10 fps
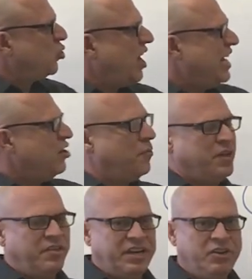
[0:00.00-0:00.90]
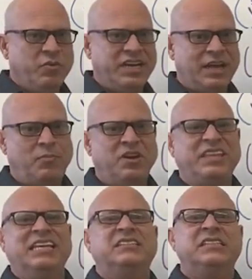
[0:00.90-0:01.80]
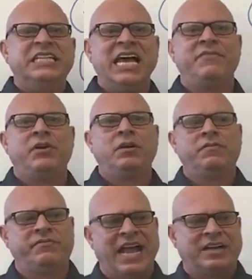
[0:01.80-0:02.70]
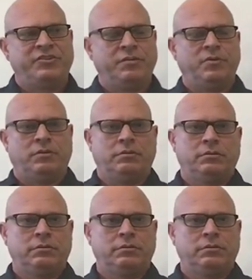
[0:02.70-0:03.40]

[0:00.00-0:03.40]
trinomial that you end up with is never factorable.